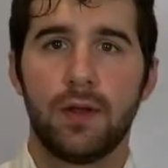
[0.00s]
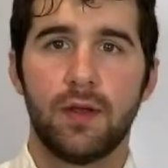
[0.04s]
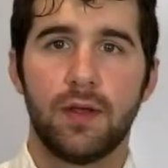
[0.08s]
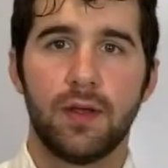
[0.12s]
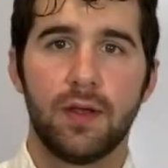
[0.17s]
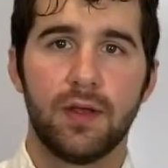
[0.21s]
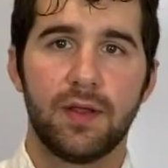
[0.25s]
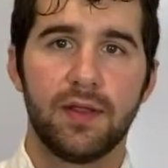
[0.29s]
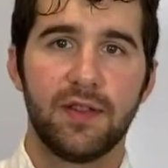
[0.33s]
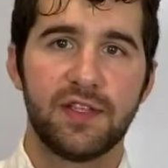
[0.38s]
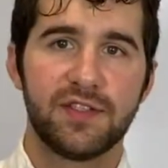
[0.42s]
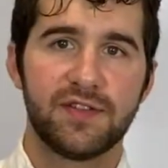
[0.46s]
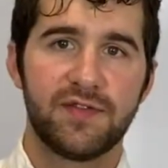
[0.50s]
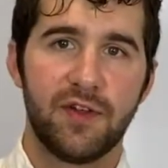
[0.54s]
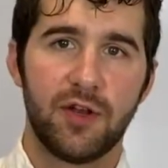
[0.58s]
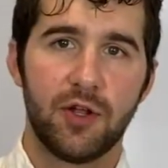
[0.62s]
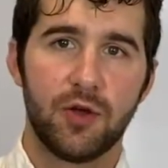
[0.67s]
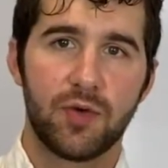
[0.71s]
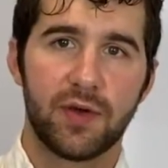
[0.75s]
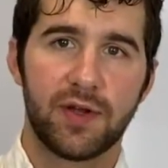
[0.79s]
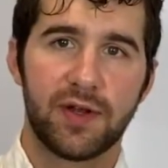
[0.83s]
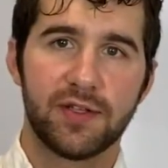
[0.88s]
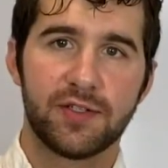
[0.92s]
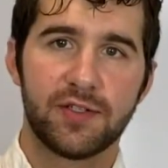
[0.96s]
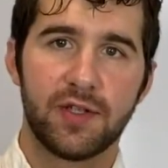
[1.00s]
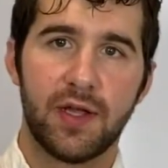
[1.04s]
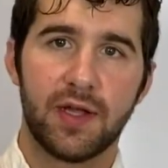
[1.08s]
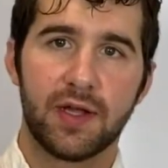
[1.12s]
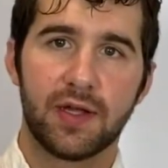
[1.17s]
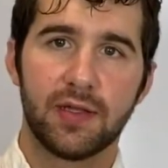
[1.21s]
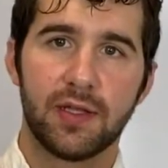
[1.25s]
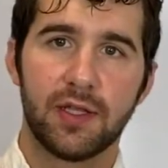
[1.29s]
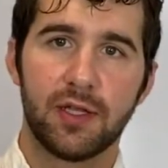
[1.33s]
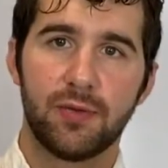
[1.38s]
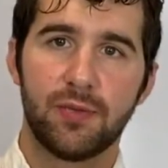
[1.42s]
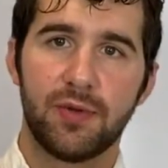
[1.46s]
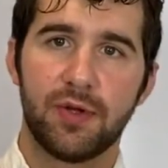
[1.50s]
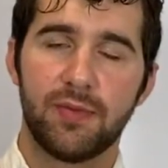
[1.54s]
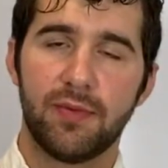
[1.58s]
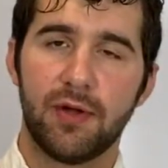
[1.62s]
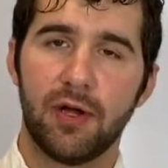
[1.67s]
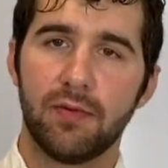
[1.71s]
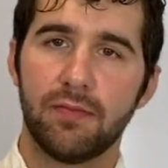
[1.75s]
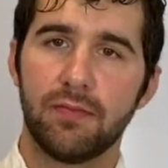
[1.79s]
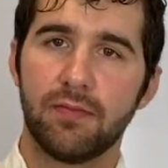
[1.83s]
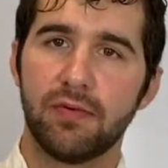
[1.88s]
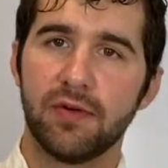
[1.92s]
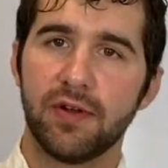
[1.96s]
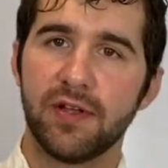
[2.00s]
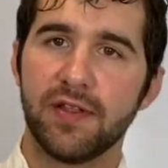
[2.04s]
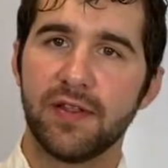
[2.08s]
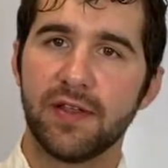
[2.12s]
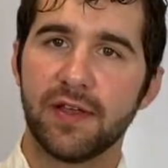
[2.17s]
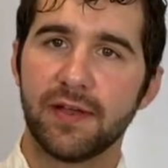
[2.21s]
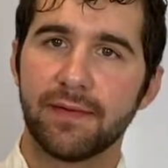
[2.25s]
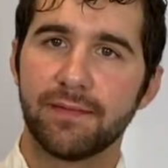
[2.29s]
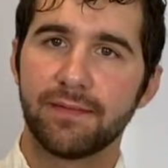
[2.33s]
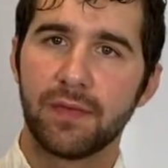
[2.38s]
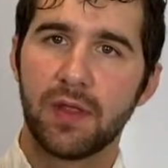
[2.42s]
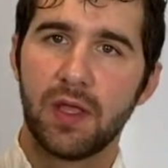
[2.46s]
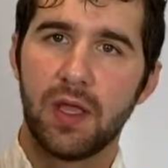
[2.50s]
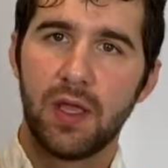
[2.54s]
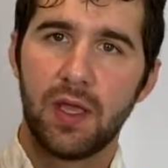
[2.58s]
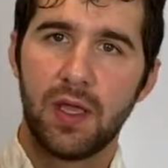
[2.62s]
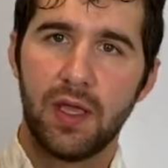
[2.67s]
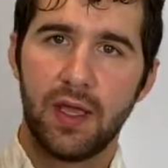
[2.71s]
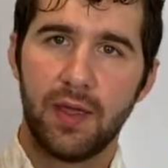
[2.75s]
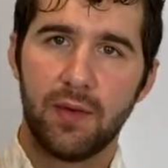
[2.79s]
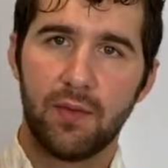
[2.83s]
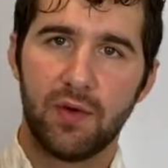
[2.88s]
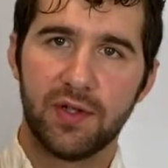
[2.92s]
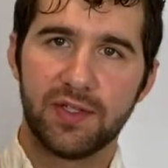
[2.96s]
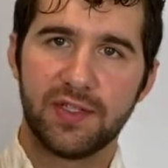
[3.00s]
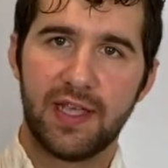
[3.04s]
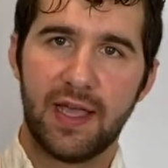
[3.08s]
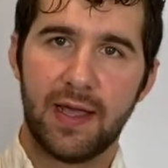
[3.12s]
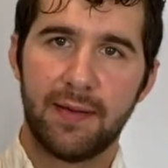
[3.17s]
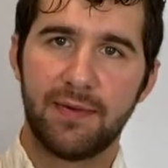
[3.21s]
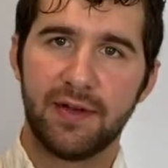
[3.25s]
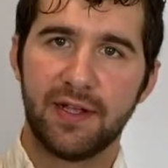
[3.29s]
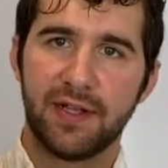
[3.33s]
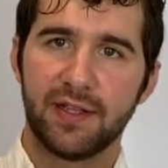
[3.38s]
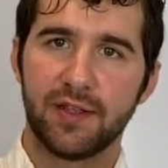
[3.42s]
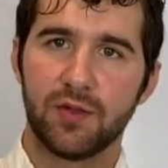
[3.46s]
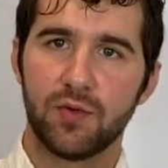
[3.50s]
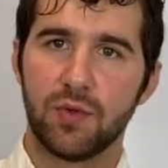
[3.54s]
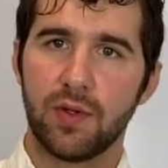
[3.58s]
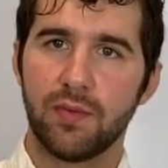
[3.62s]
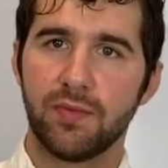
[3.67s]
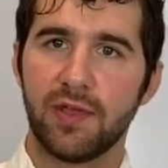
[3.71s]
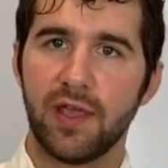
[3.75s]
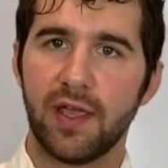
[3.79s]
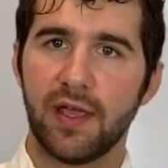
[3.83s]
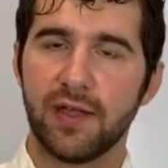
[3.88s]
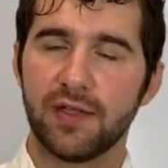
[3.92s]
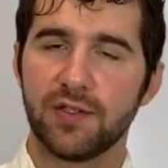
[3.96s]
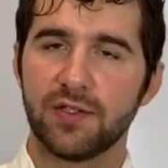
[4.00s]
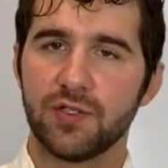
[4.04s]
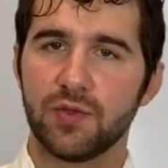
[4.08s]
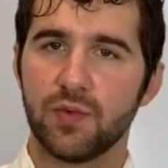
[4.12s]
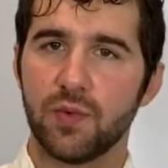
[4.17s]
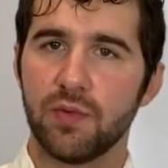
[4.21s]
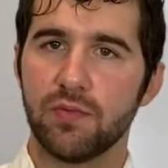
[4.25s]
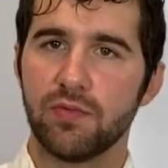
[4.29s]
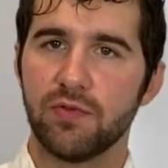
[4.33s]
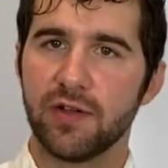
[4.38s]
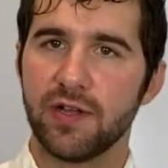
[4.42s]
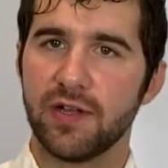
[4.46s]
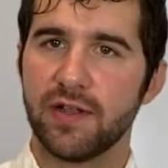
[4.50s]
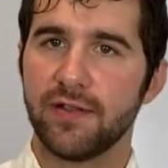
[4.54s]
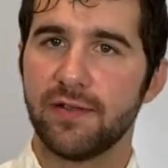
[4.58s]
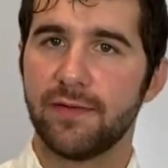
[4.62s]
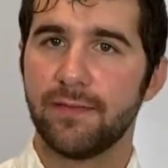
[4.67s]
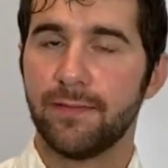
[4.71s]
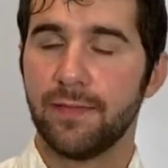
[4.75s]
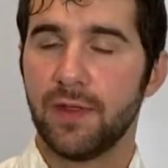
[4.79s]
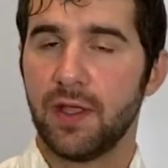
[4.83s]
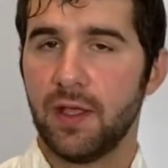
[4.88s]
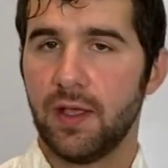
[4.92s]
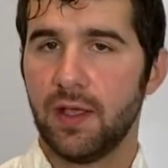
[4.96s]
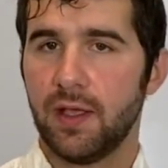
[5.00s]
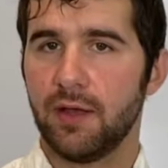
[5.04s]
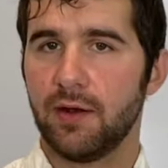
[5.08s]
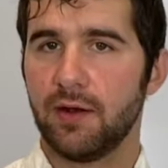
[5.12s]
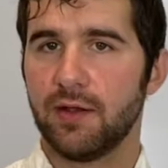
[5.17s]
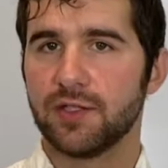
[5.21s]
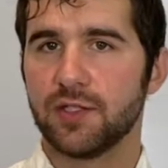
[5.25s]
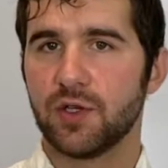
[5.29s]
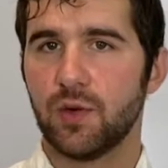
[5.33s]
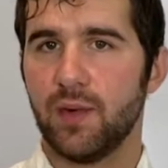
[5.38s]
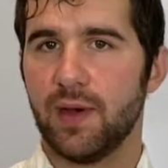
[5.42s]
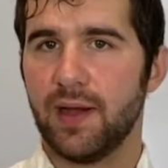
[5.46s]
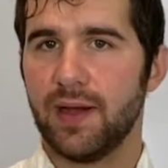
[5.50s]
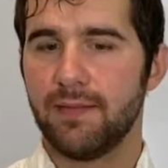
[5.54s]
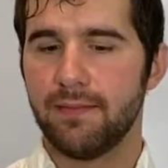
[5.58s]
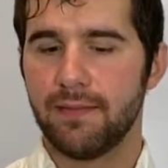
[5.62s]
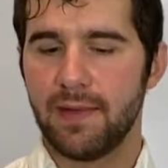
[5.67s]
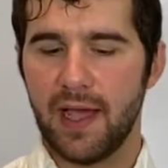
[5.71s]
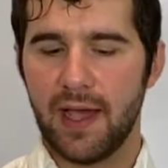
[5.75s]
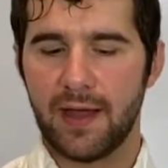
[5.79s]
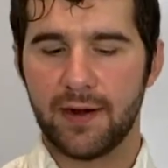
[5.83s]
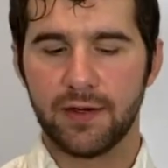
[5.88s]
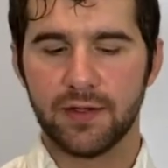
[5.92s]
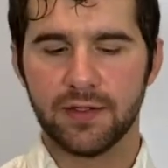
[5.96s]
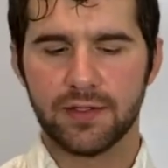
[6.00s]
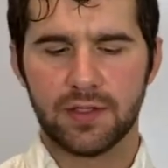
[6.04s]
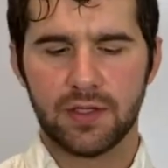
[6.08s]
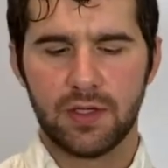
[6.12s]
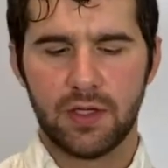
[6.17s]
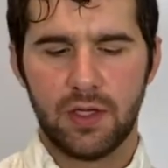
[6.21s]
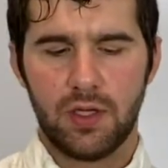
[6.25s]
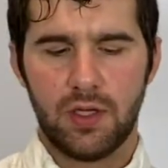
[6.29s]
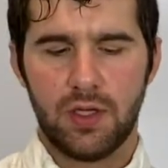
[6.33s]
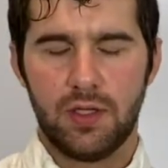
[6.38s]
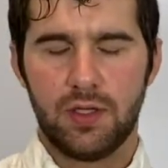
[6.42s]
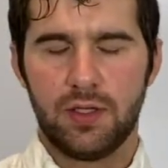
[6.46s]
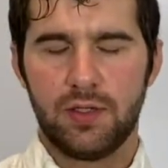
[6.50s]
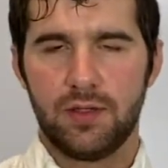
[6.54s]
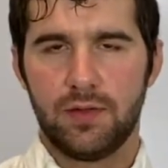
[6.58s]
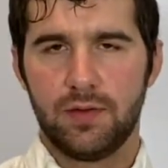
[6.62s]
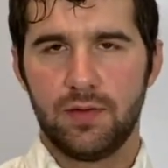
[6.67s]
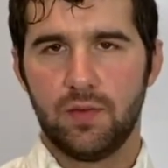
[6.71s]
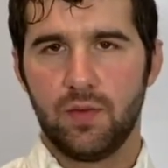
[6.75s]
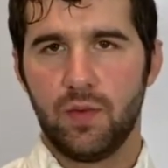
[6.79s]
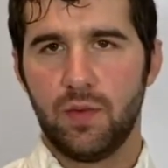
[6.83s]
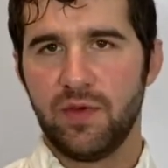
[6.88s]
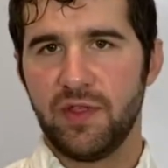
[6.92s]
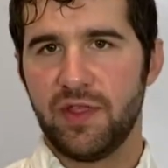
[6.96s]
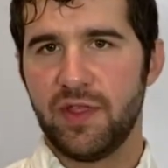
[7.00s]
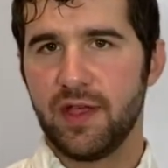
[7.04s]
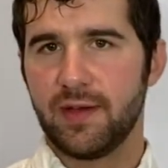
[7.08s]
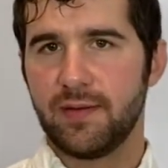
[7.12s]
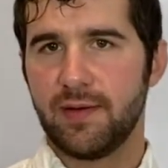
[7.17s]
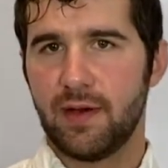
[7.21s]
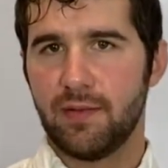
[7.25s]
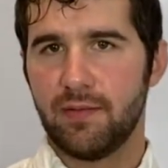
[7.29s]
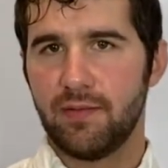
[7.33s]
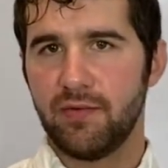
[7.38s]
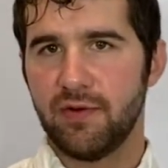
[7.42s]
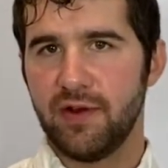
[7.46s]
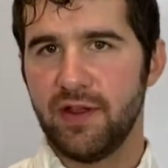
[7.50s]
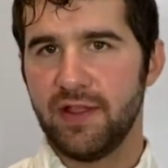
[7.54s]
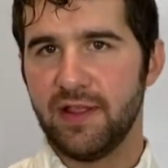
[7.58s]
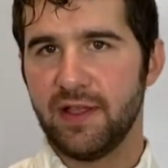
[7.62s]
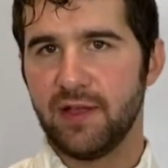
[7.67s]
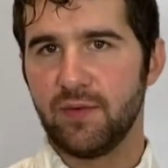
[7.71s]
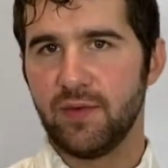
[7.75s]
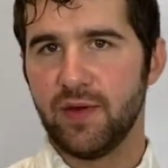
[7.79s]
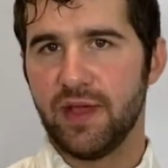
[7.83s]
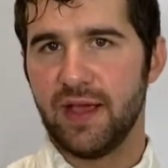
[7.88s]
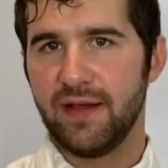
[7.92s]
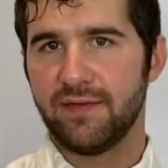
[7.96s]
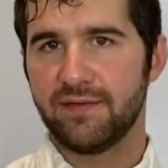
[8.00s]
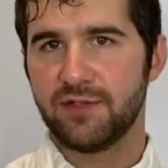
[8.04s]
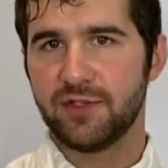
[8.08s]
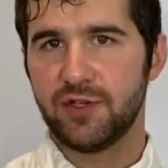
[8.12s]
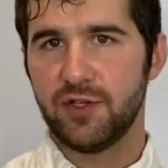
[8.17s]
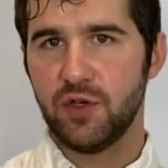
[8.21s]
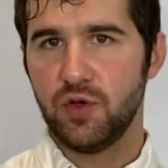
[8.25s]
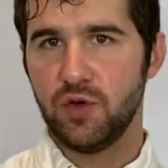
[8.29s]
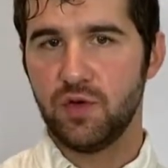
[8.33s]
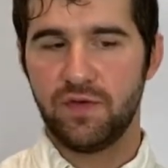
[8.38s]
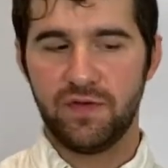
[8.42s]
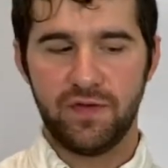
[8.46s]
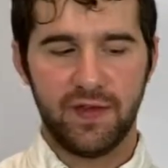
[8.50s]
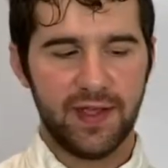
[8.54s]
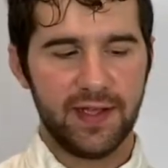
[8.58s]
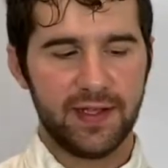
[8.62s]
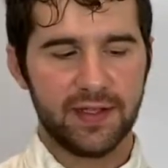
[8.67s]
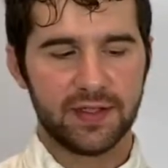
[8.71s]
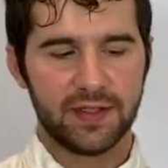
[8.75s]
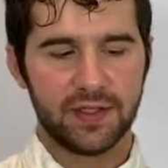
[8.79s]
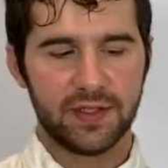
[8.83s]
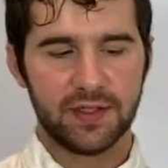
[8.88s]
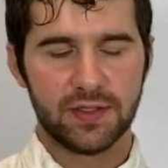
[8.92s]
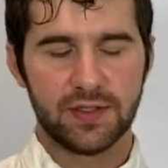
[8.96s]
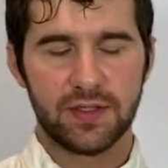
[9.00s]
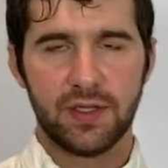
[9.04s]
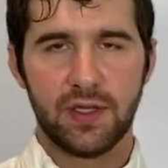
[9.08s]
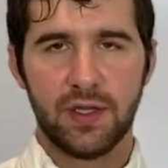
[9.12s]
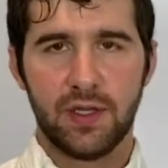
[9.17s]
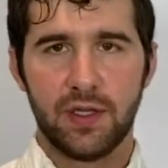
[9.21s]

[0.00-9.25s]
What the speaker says: In this video, we're going to talk a little bit about breathing and what's happening at the rib cage as we breathe, and also why it matters. When we think about breathing, we have two phases.